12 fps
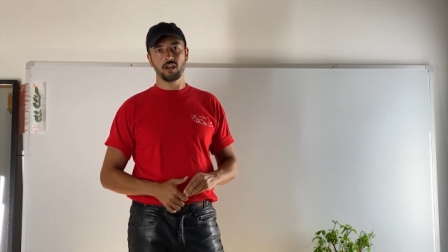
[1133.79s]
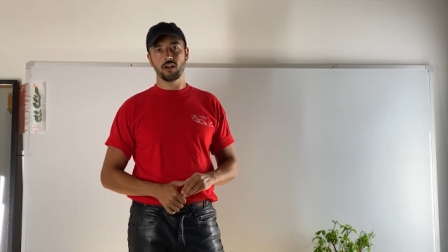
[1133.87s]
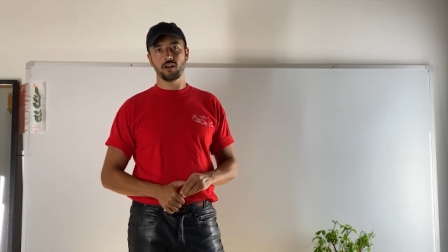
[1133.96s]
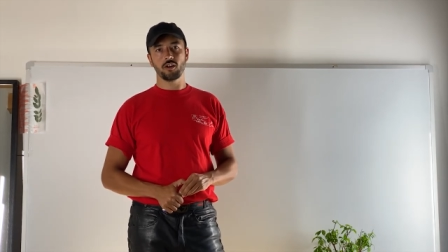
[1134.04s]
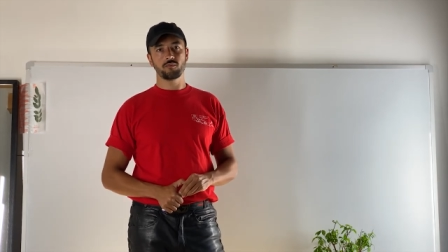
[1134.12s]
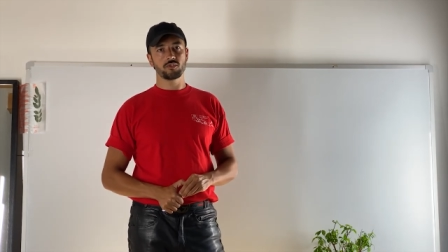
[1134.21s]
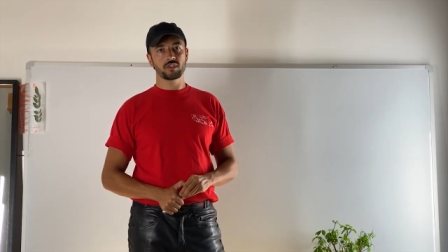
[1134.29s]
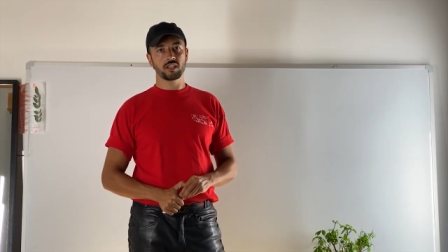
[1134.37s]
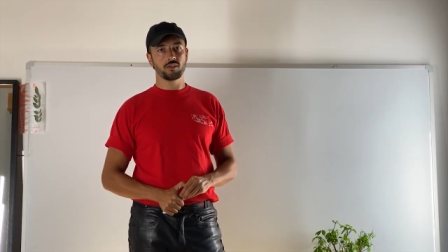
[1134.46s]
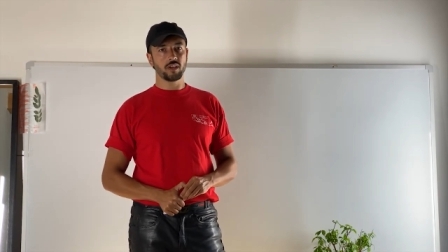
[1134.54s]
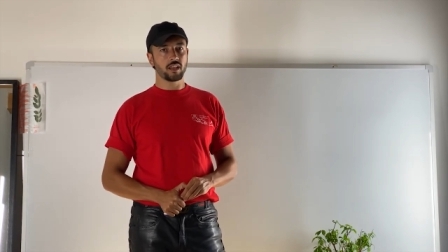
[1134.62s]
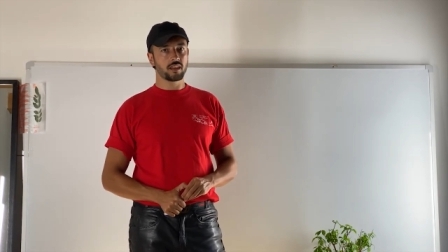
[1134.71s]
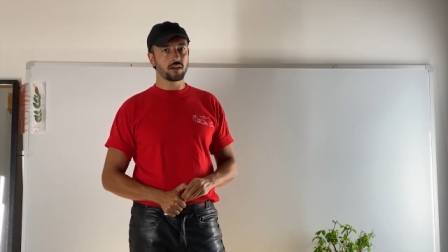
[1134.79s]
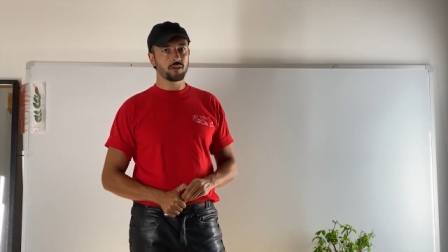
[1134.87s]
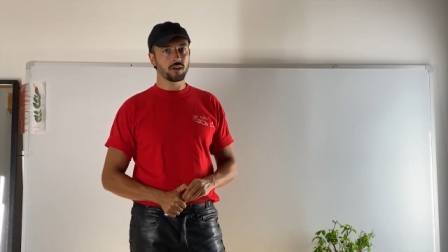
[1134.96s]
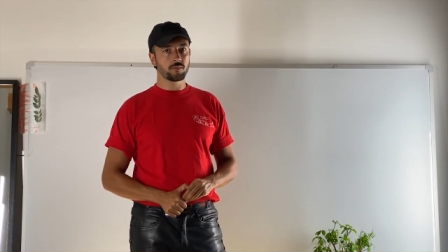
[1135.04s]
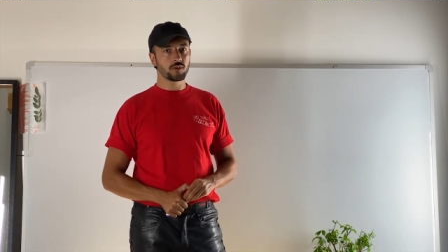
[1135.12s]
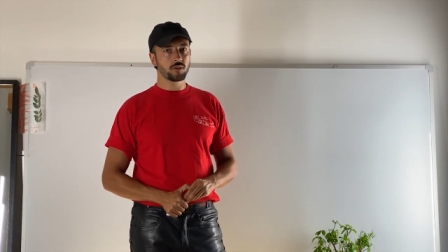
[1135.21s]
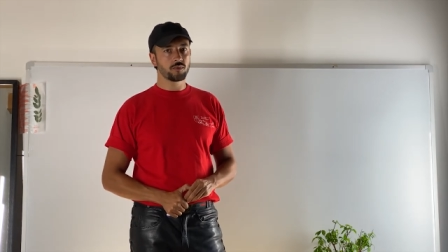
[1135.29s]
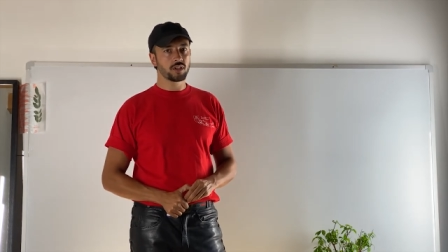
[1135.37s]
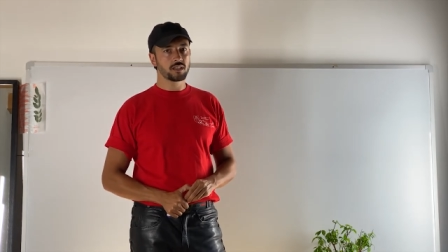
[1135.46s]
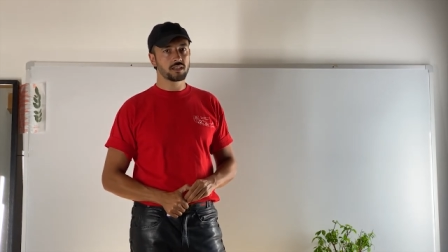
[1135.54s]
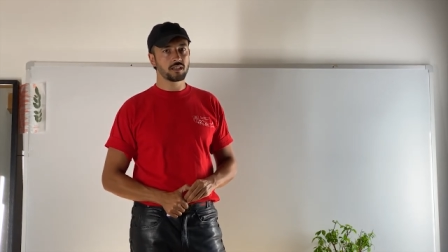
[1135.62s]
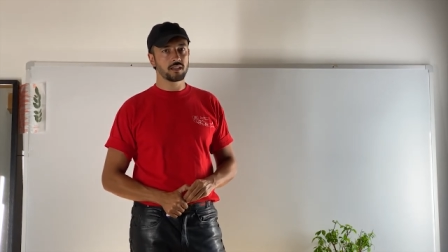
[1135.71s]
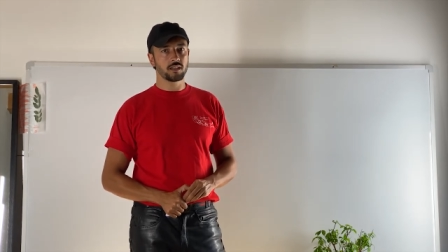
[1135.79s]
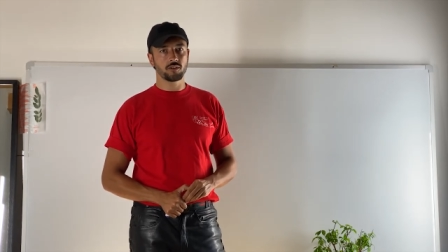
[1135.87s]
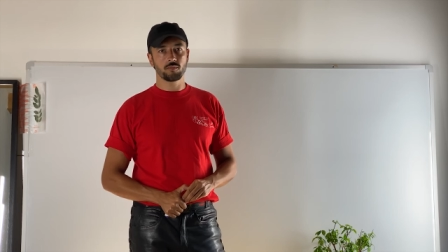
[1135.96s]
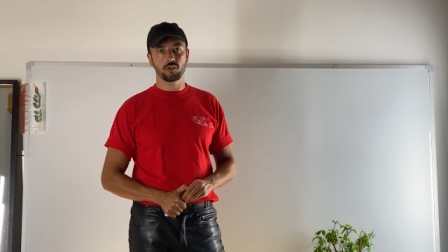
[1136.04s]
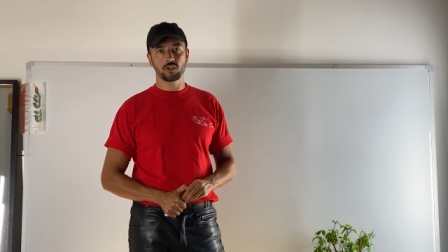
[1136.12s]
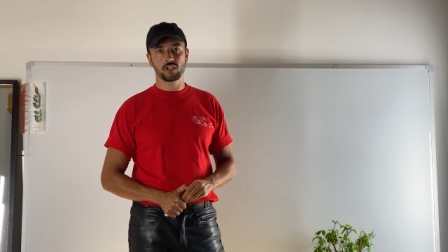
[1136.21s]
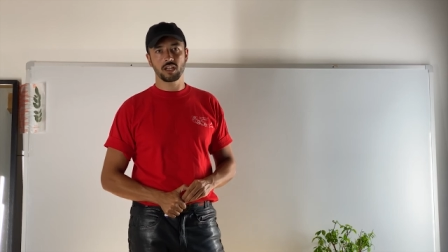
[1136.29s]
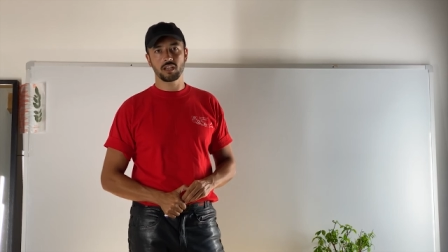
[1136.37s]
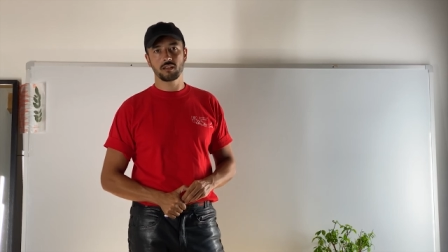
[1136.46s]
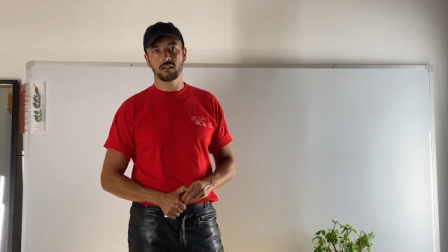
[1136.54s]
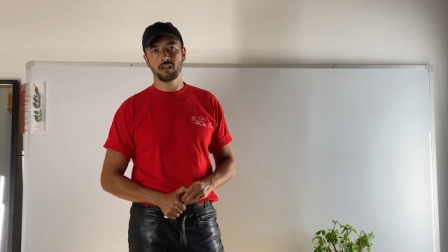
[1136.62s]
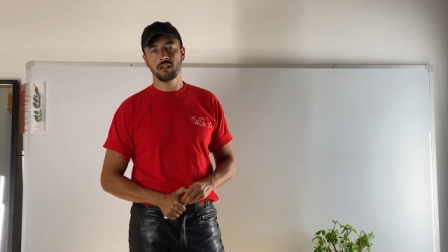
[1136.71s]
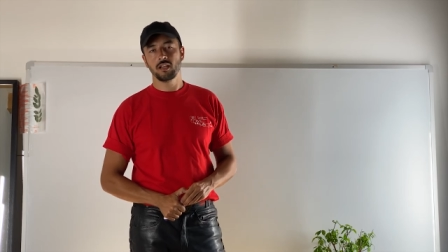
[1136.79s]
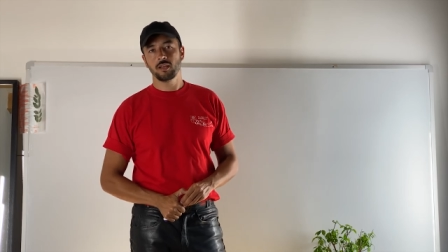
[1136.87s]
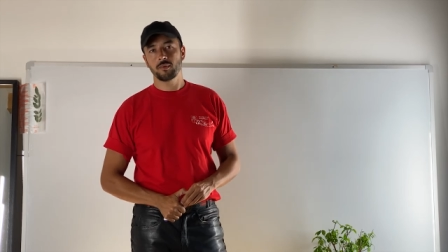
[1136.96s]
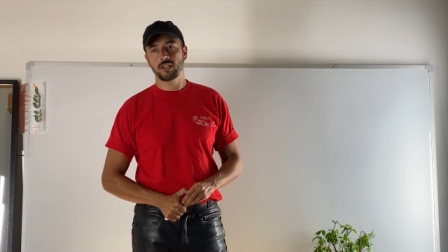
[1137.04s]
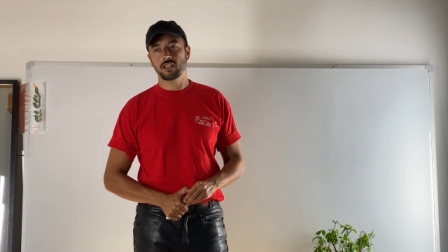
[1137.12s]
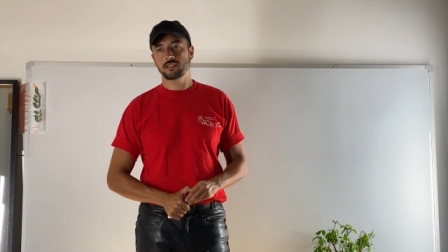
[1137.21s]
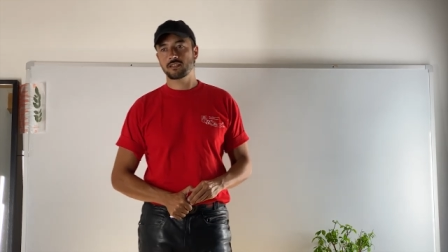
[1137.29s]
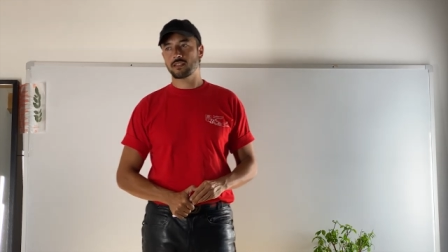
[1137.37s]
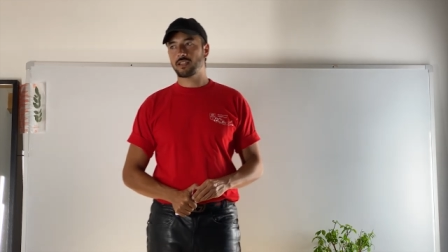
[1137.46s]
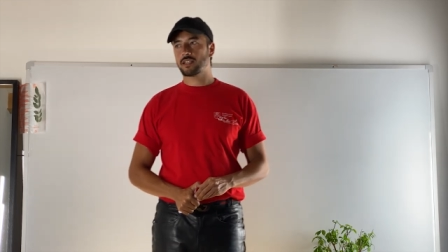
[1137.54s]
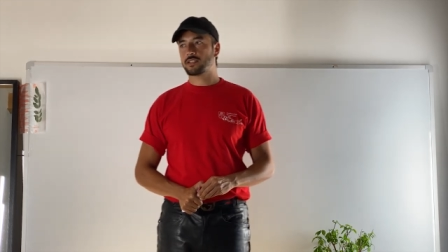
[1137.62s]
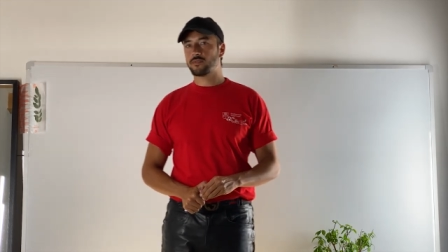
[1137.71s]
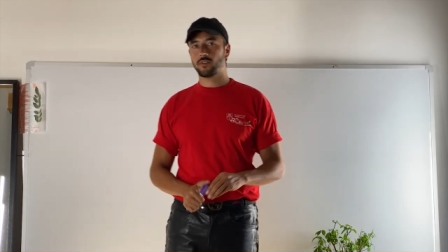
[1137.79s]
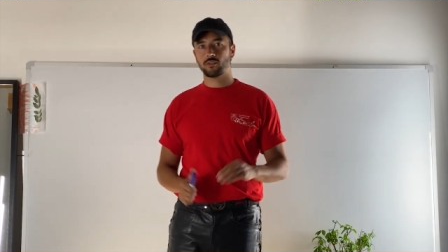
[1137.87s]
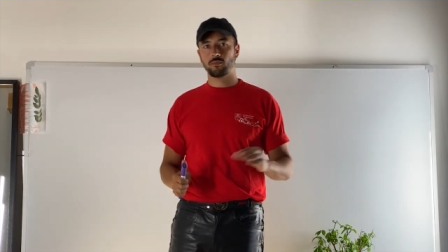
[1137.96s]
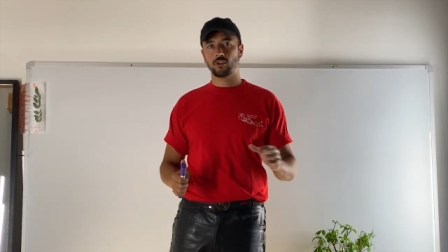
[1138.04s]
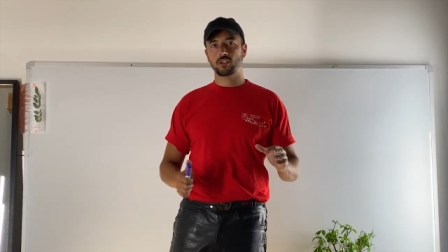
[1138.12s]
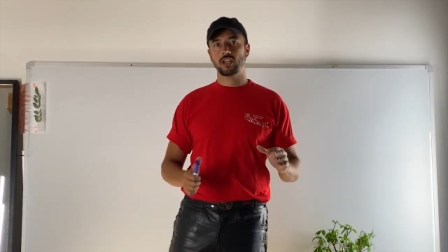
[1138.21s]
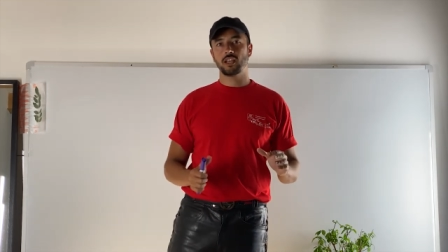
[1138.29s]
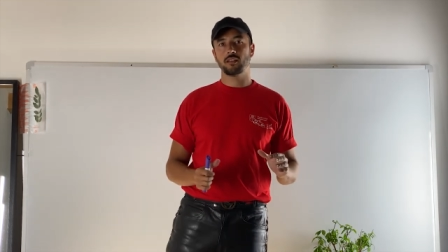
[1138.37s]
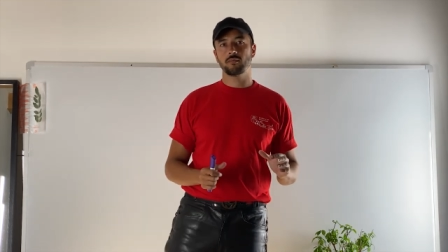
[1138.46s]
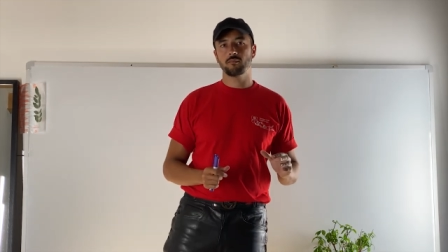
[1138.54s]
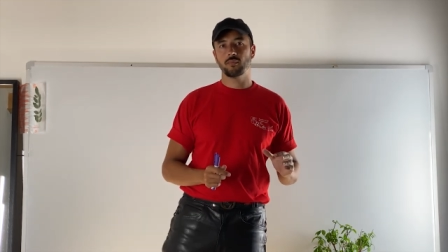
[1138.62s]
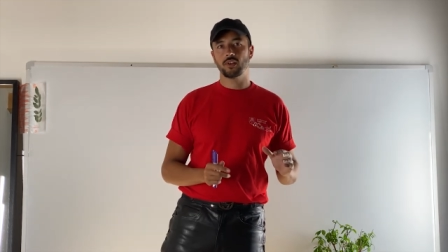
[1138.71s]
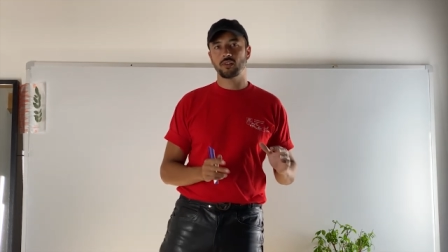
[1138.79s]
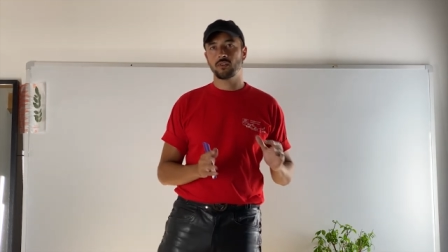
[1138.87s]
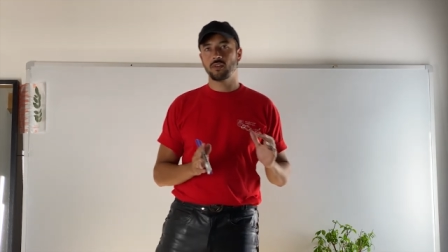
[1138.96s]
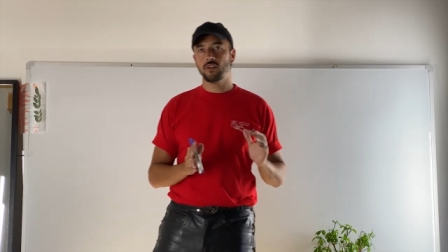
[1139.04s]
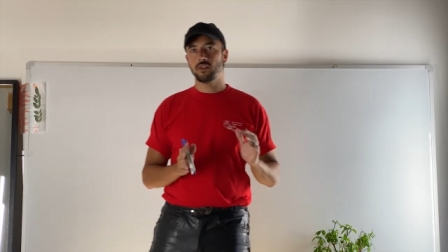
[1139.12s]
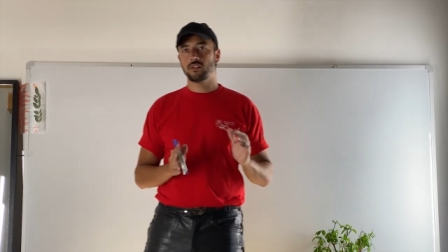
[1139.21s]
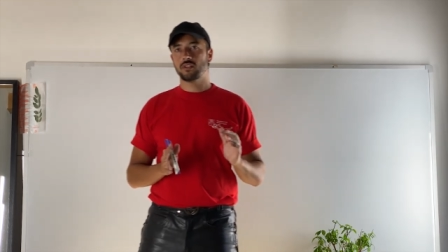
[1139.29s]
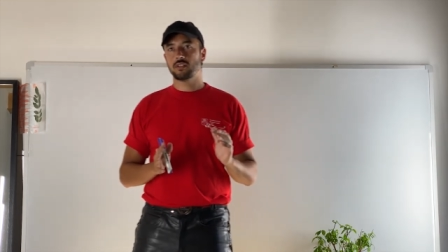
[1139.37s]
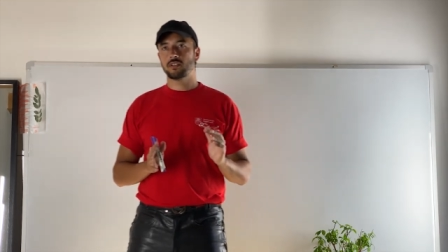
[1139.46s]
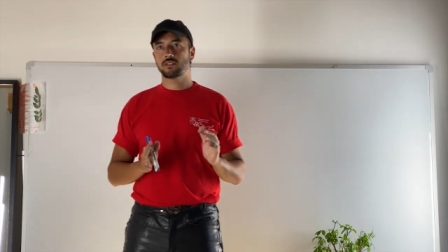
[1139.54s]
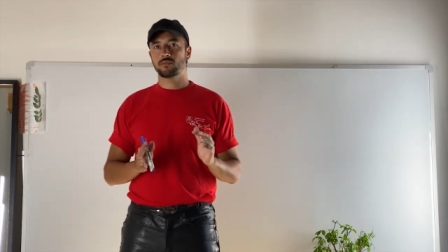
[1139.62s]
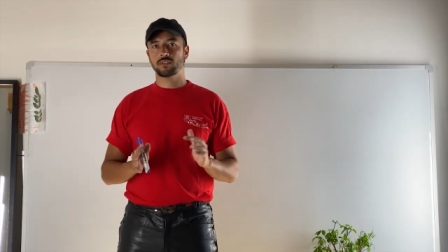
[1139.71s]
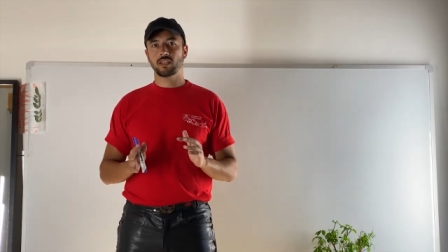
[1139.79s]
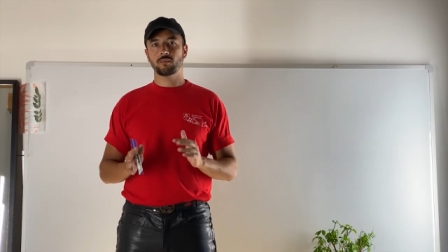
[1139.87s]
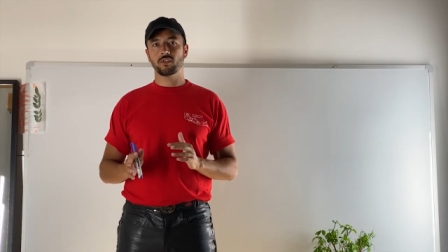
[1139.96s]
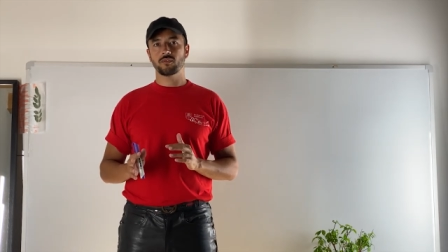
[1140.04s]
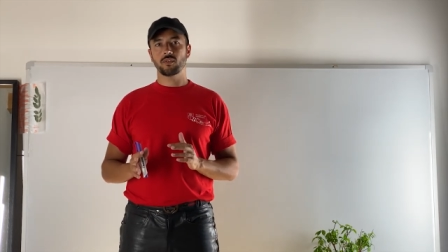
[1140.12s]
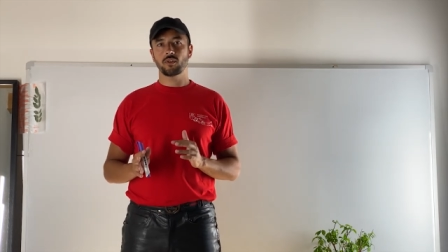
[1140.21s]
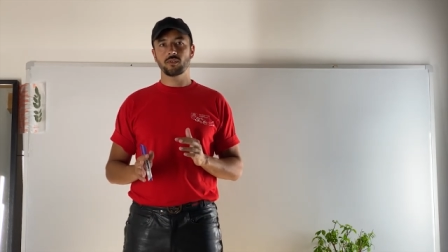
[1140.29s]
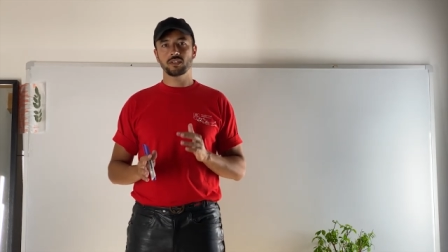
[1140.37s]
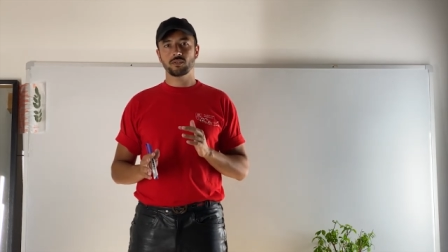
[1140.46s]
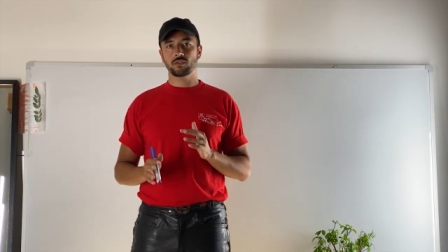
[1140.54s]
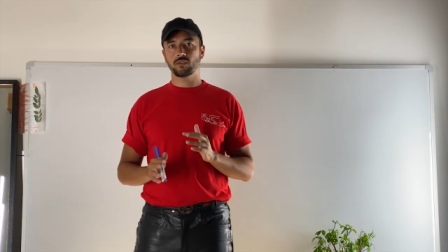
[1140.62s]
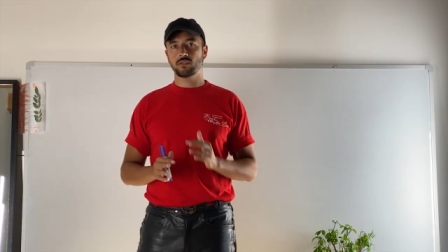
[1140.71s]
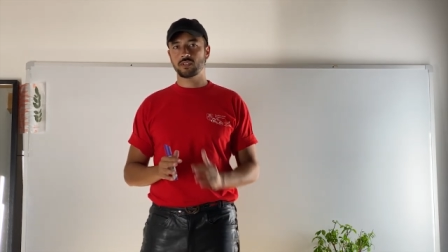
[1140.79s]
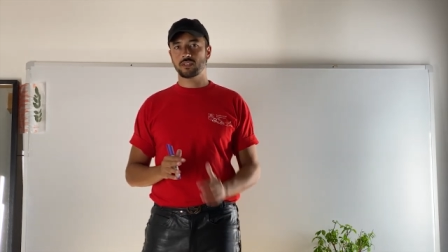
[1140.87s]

uh, obviously the Ethereum community in the blockchain. That's, that's for the blockchain, but this concept of horizontal